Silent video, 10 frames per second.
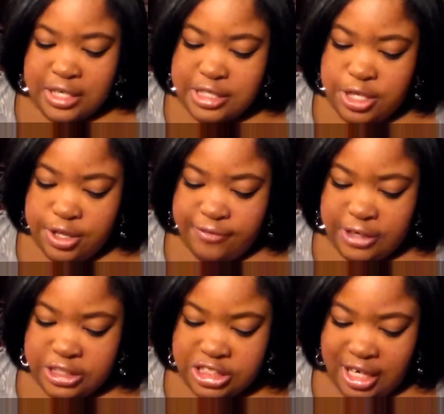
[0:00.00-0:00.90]
So the
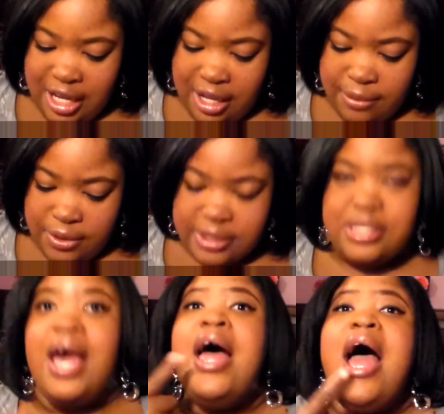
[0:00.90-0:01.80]
first shade I am going
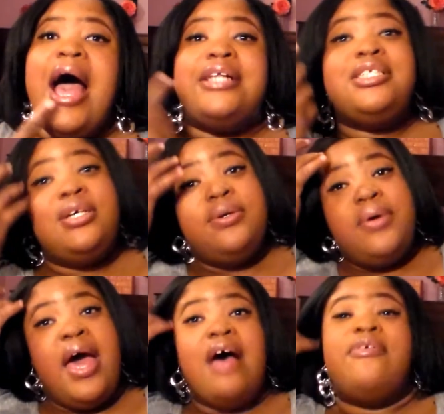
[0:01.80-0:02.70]
to, I do
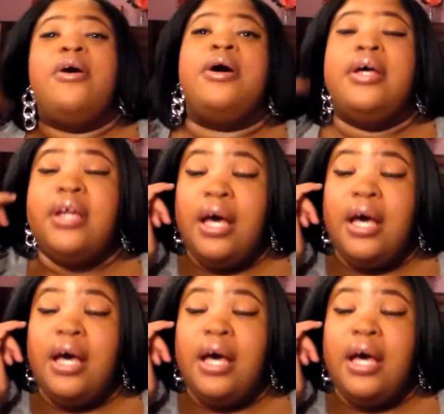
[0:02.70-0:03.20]
have on